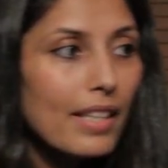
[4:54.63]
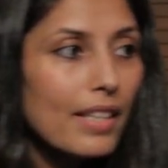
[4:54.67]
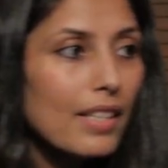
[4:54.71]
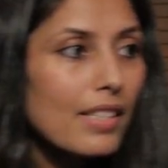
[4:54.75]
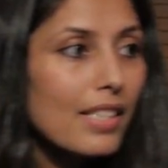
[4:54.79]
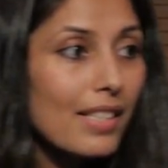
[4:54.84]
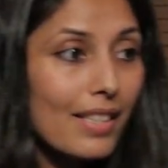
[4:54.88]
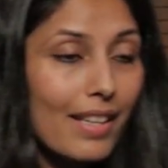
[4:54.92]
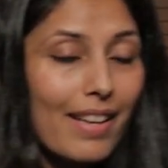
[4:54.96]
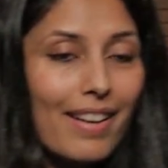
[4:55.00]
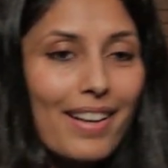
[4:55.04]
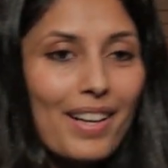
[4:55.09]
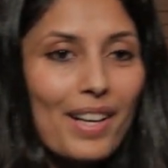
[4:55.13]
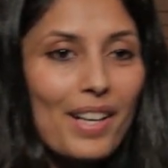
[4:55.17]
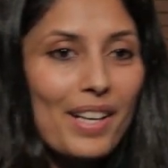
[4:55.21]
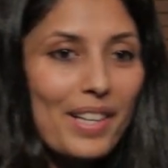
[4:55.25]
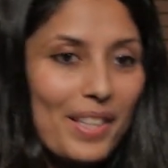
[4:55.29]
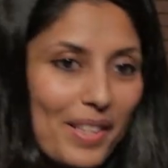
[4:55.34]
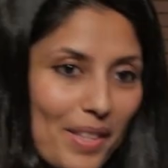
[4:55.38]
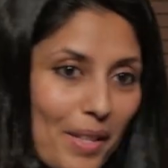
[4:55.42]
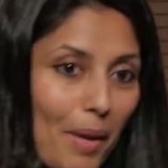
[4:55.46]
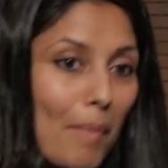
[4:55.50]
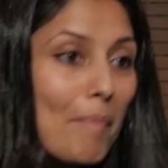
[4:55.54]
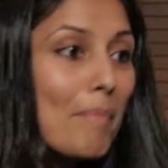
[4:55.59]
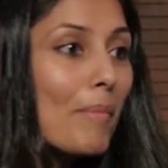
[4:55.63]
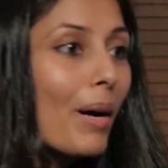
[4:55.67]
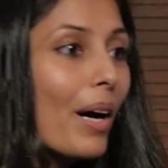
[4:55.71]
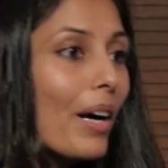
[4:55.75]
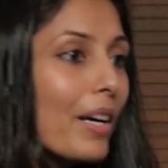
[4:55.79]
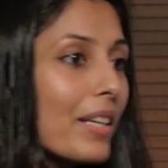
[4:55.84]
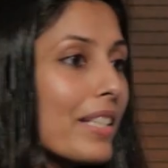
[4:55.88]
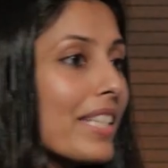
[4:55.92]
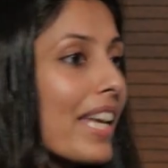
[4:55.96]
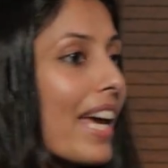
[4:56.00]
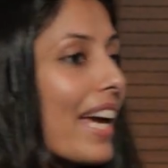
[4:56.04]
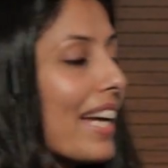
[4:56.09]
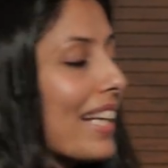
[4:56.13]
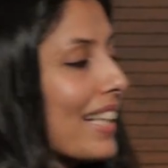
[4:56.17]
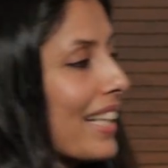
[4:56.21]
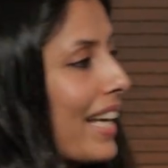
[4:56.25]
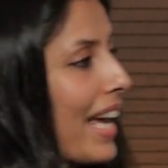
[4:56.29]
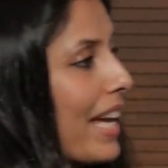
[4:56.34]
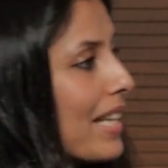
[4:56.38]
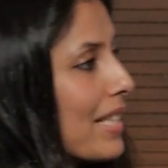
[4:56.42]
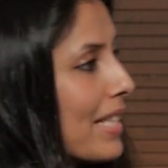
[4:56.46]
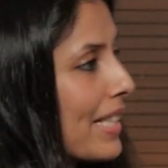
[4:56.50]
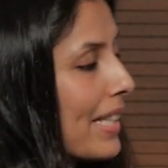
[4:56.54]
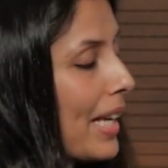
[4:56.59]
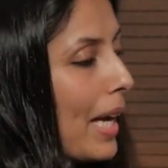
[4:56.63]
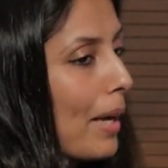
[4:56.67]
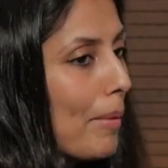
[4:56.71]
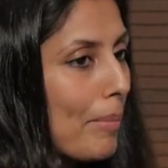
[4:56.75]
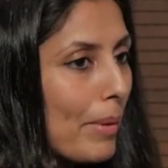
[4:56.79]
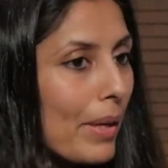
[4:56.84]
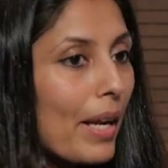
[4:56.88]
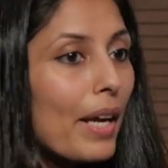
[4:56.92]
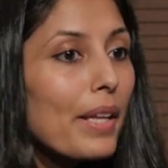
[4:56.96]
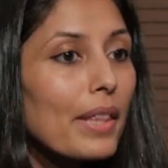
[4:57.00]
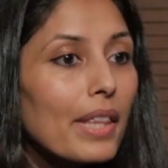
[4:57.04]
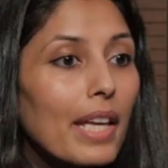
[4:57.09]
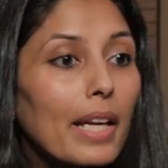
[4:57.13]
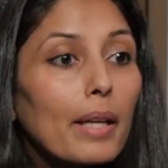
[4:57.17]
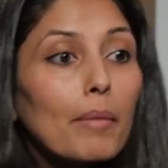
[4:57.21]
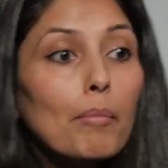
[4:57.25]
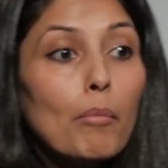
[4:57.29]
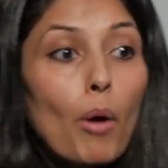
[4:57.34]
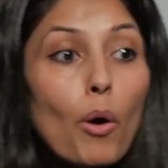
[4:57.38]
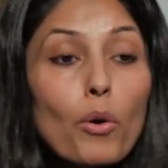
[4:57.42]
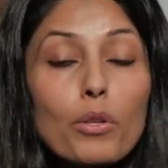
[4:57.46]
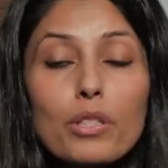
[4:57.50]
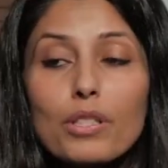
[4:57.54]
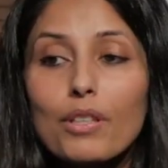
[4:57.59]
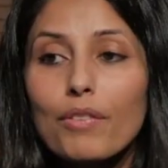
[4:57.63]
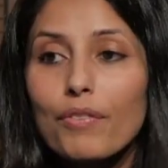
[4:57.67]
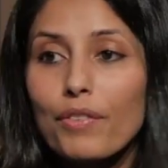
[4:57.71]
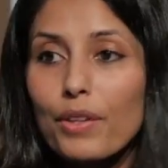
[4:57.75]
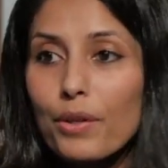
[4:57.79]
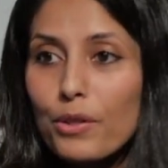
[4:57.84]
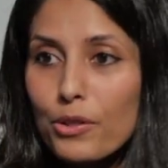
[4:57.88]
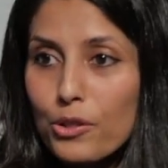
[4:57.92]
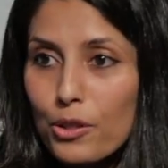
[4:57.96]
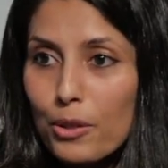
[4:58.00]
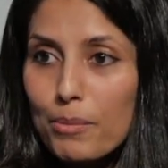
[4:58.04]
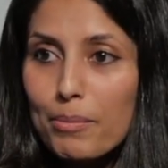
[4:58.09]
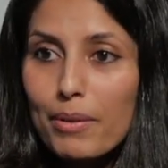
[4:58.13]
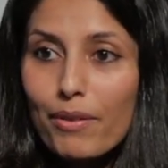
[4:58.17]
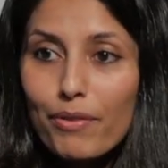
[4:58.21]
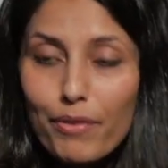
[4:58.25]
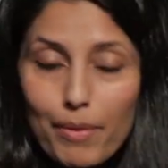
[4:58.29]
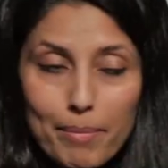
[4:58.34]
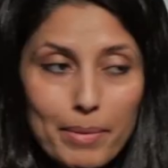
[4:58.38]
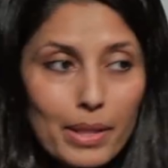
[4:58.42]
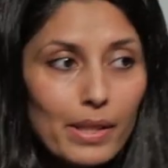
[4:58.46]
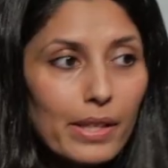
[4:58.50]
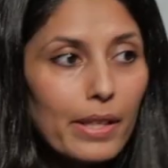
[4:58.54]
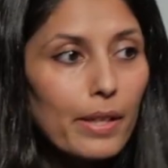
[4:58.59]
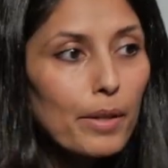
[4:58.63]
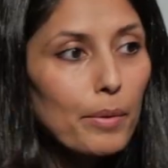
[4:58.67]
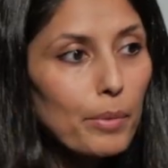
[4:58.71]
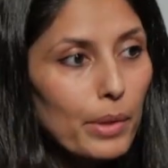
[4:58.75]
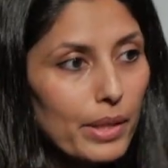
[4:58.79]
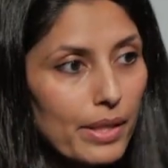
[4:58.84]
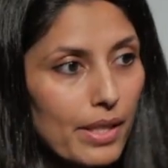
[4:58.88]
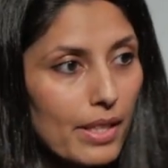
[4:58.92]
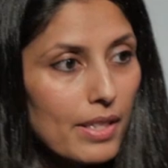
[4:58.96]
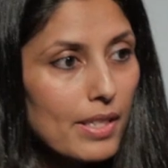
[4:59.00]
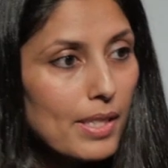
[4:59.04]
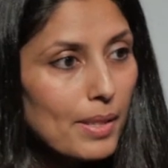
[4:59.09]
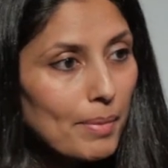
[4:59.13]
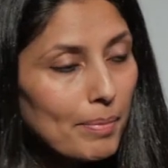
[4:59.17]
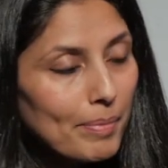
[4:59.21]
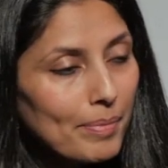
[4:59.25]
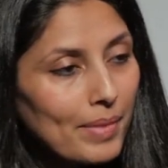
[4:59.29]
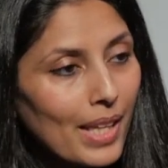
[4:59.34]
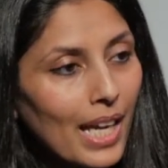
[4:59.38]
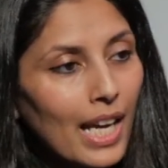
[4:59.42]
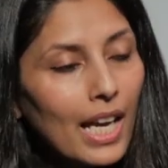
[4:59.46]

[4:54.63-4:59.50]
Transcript: is the Martech landscape, and I think most of you should be familiar with this.